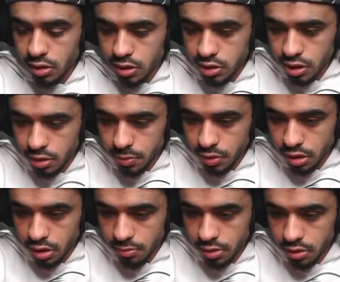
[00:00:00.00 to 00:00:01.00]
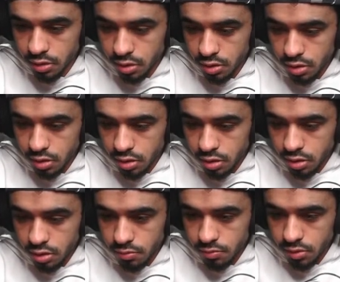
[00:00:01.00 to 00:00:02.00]
the skipping now man
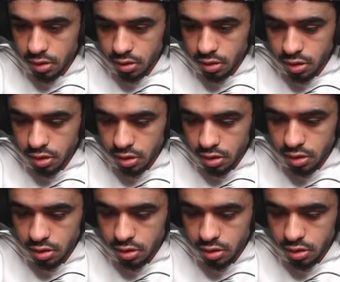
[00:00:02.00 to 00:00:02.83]
manage